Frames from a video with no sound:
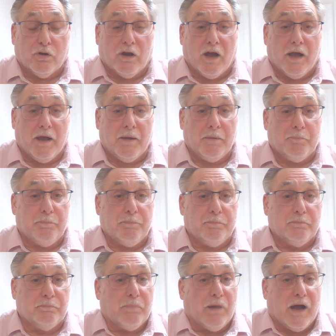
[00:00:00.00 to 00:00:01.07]
Would I
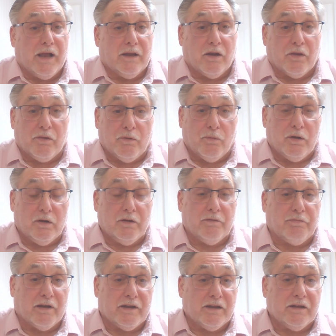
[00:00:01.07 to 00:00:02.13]
buy another one
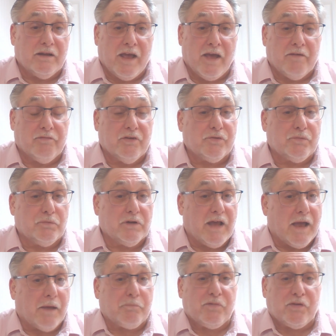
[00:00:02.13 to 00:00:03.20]
if I didn't have this one?
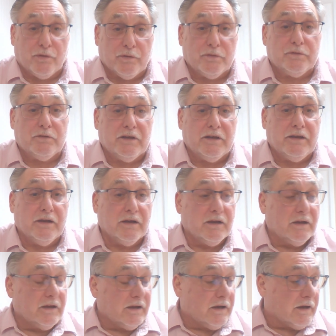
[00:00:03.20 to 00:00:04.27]
Absolutely.
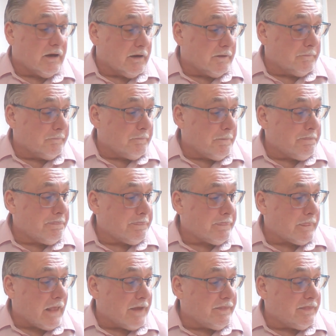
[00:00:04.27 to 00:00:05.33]

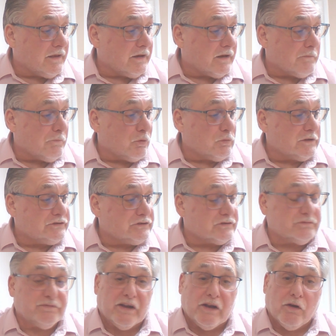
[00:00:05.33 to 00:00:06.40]
I think I'm only
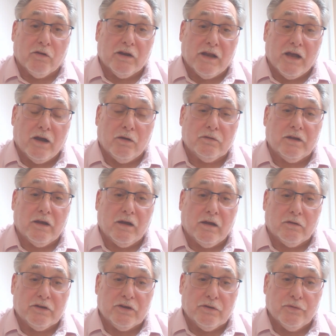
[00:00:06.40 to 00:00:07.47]
just figuring out
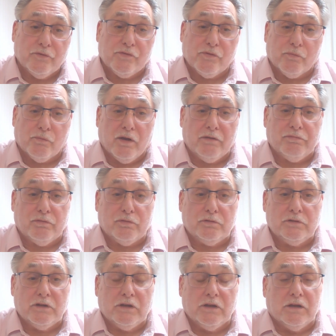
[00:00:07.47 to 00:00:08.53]
how to use the rifle.
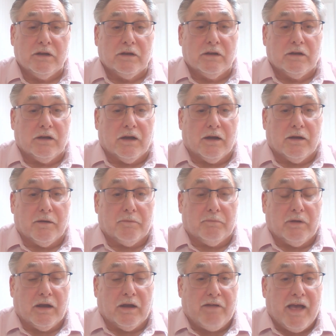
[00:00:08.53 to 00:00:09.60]

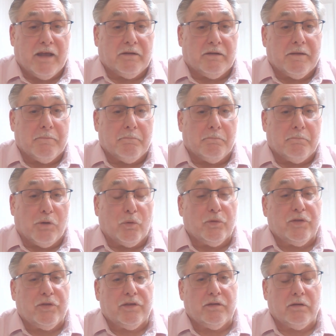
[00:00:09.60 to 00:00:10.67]
I've had them
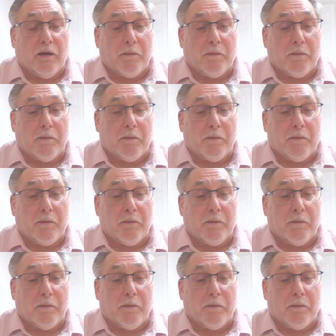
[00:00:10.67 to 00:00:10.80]
both.